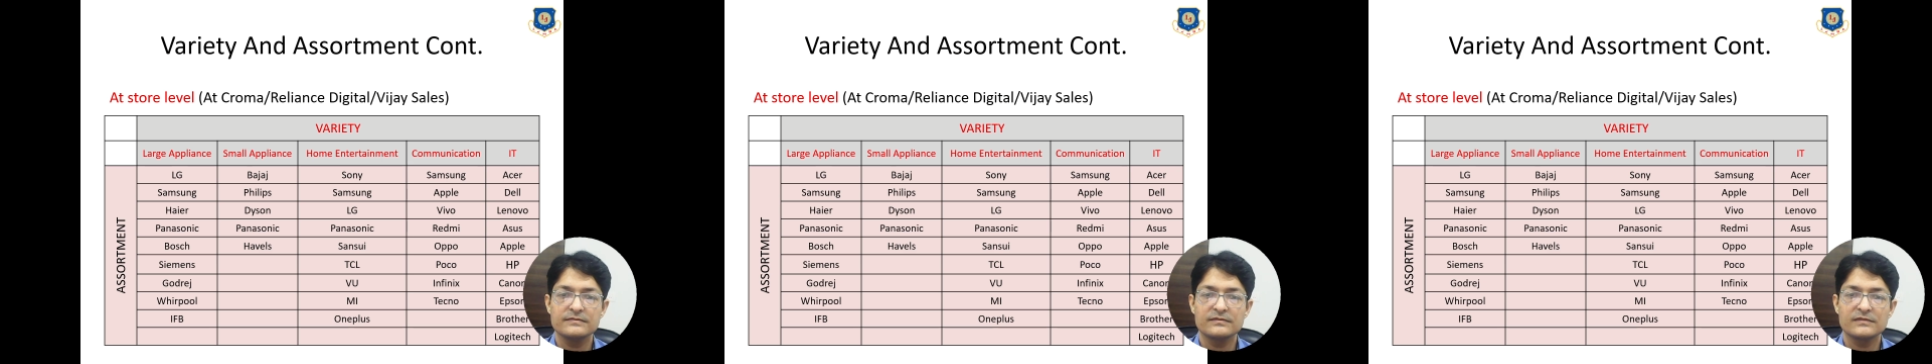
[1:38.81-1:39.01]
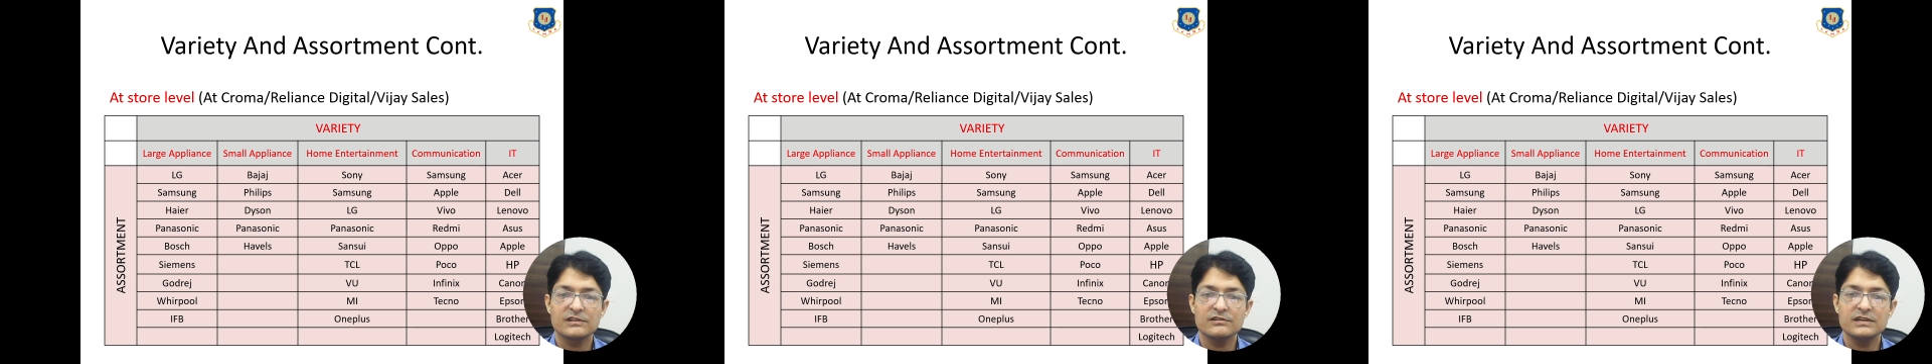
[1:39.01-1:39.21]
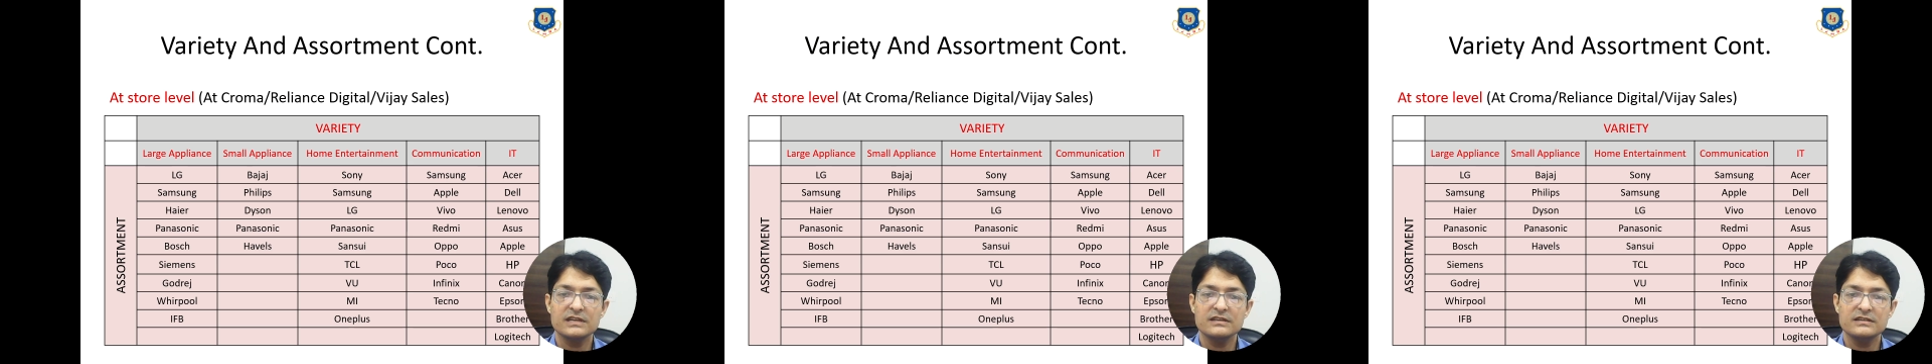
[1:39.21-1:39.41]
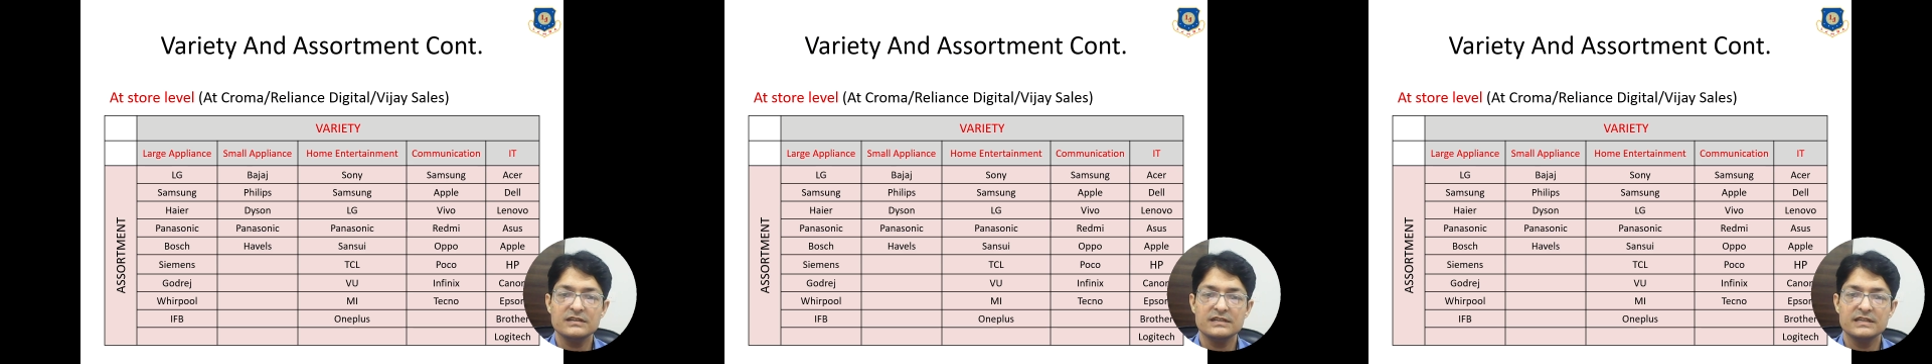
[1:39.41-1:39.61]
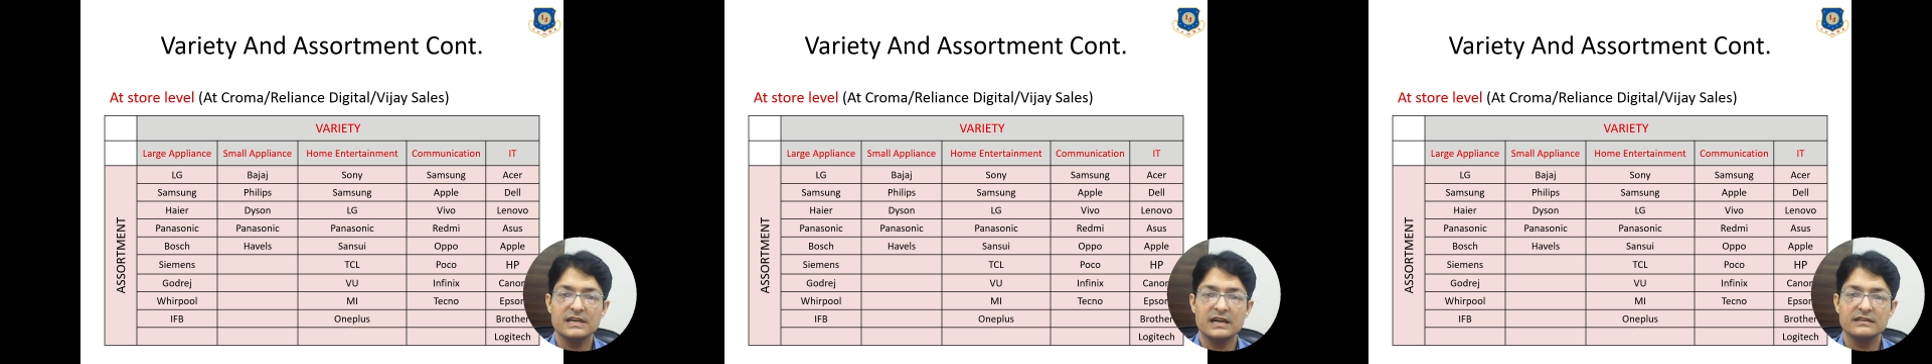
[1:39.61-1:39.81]
you can see
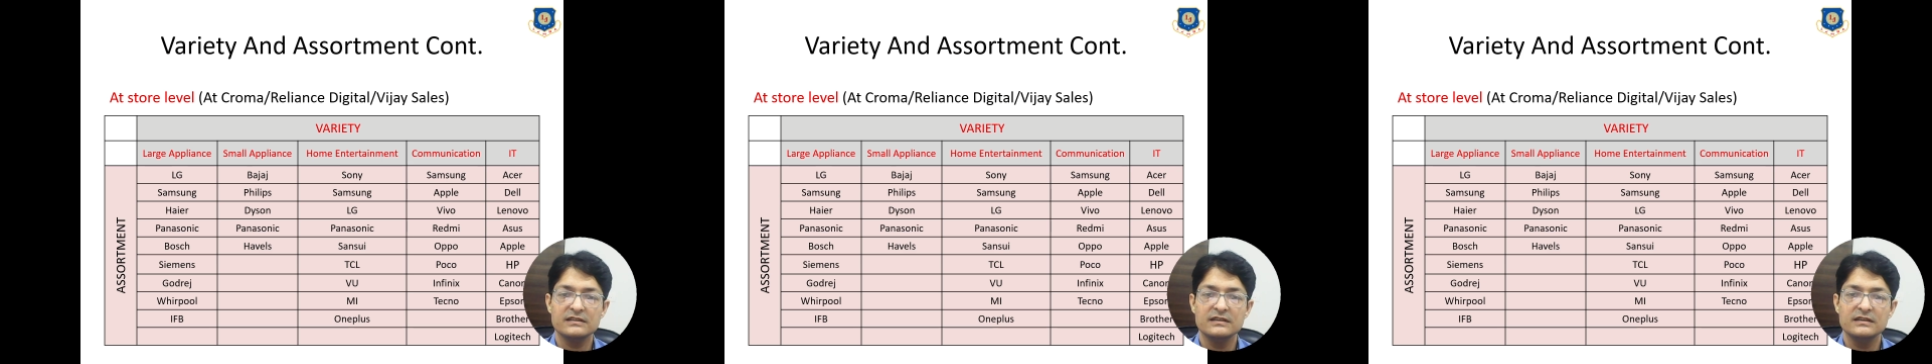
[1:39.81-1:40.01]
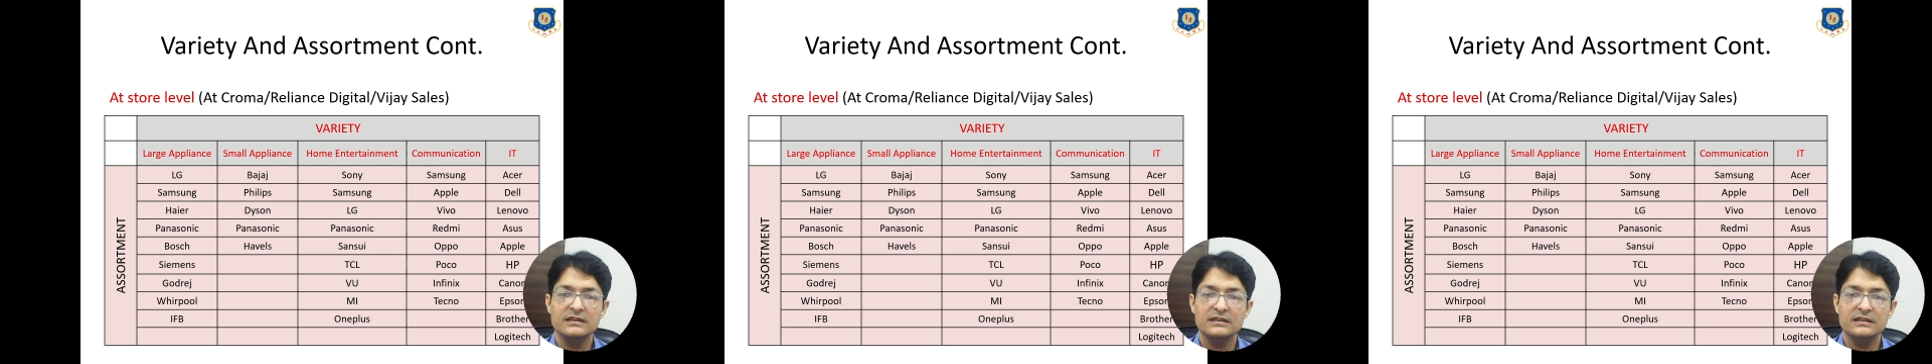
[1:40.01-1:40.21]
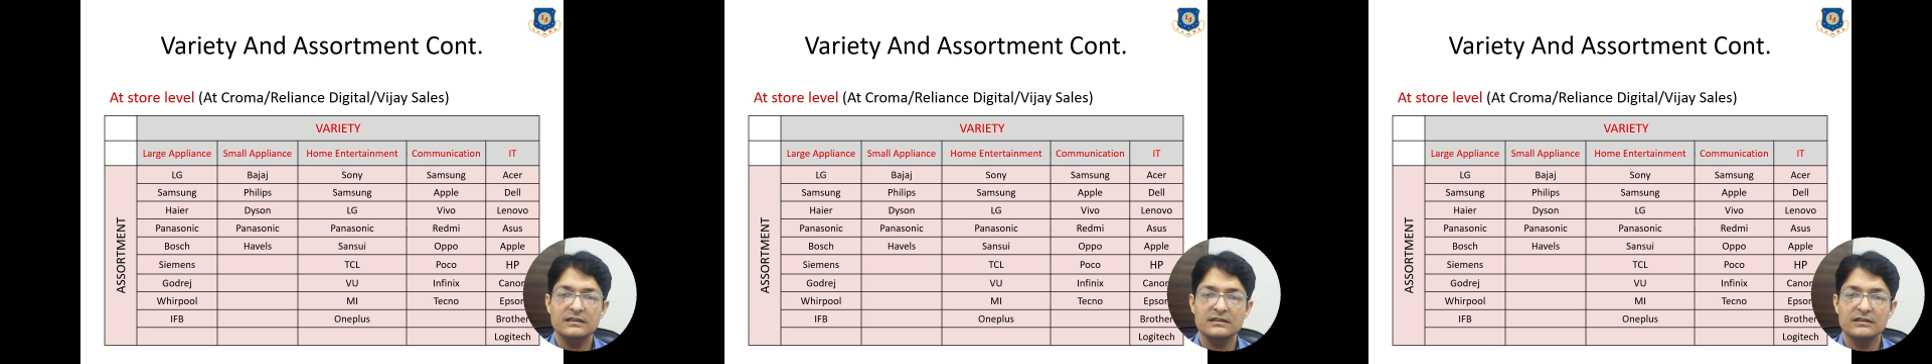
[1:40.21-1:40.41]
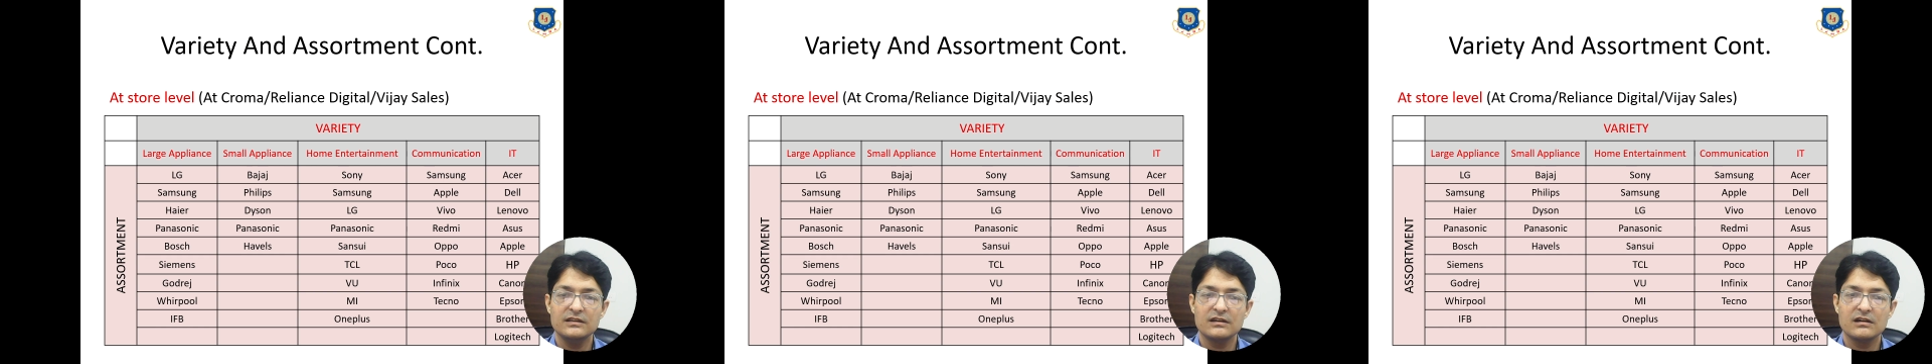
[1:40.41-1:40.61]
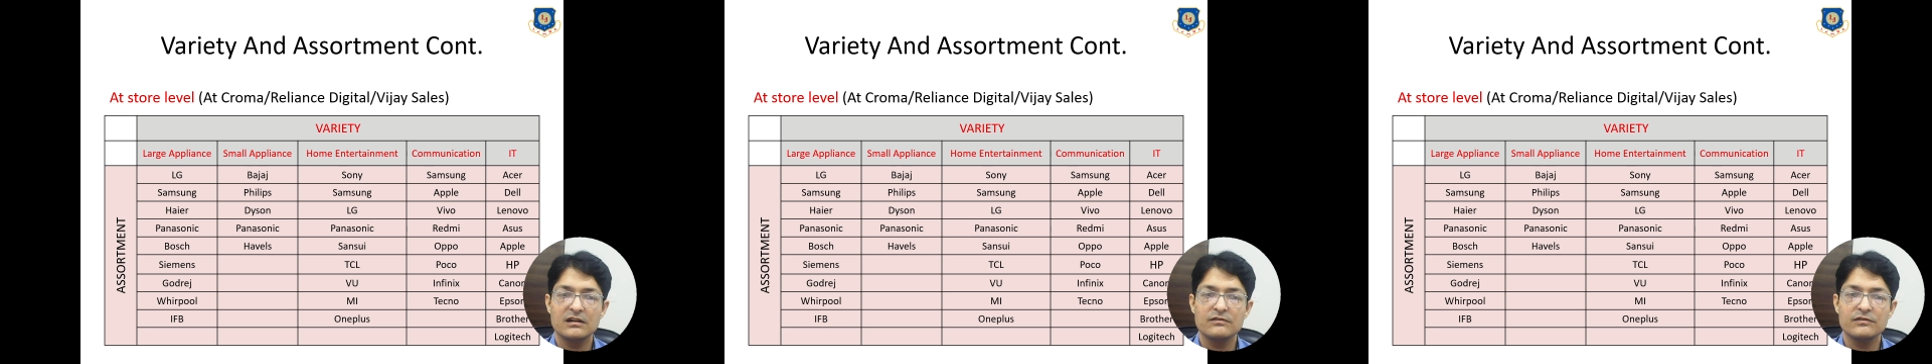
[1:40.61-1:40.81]
that
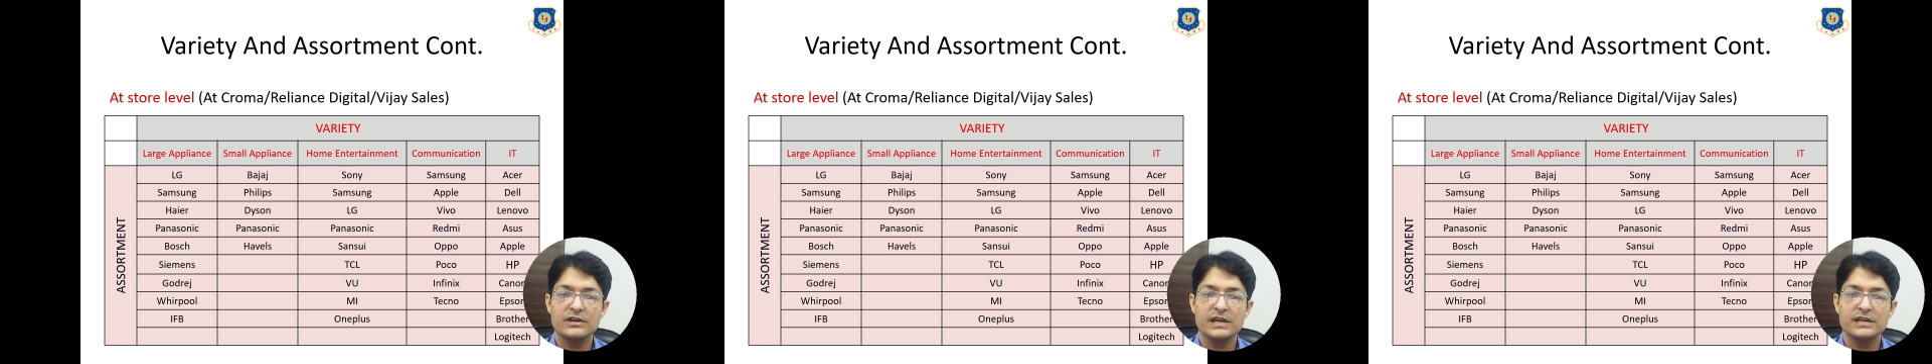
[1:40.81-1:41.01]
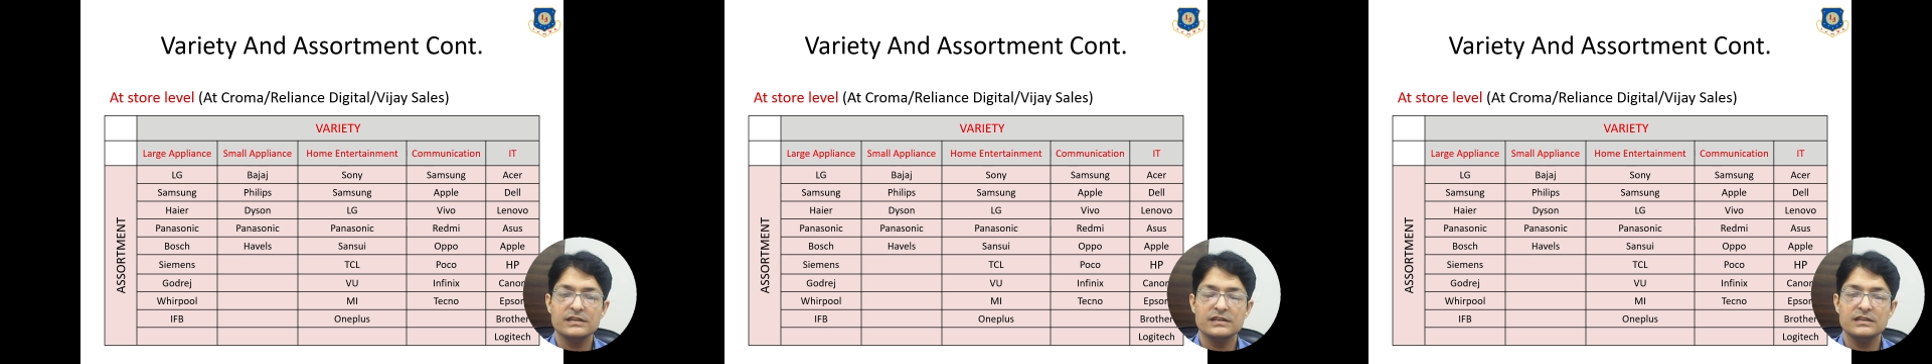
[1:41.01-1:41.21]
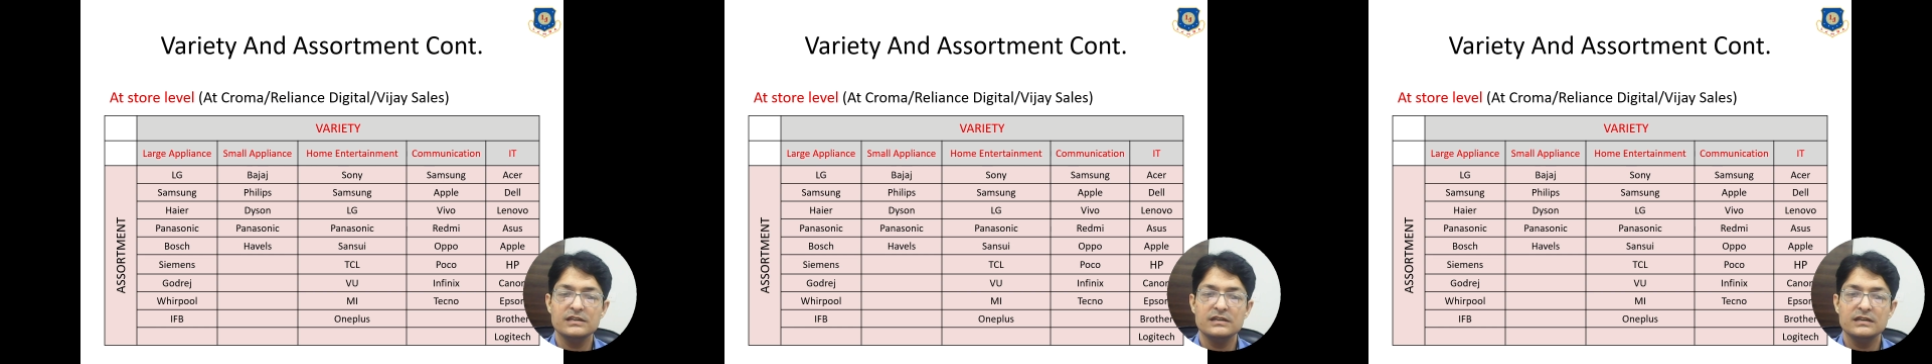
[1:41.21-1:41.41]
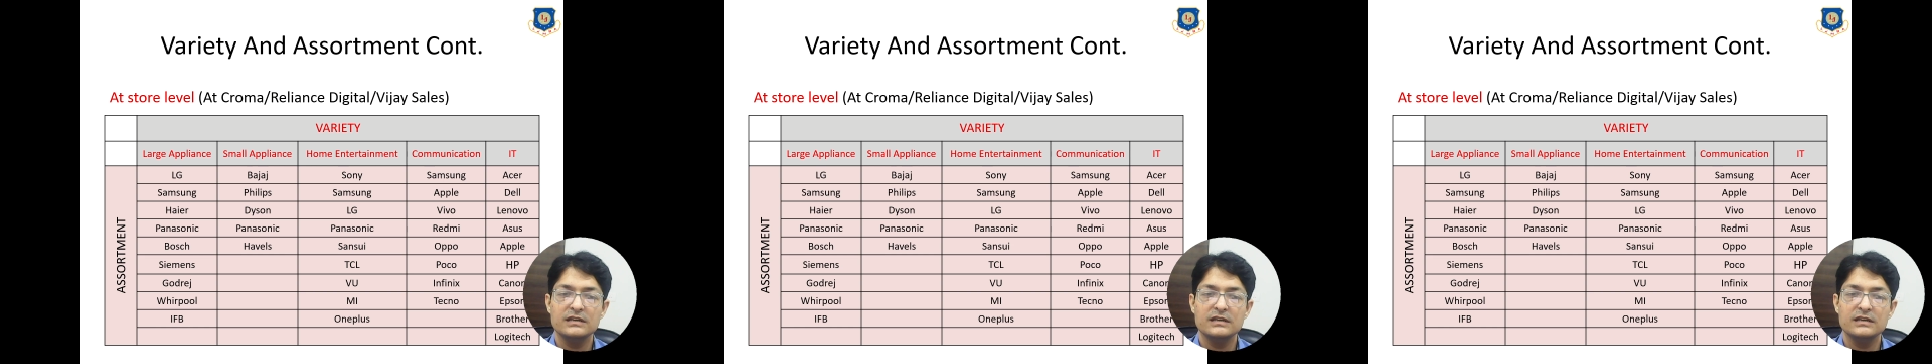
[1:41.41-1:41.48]
there are a variety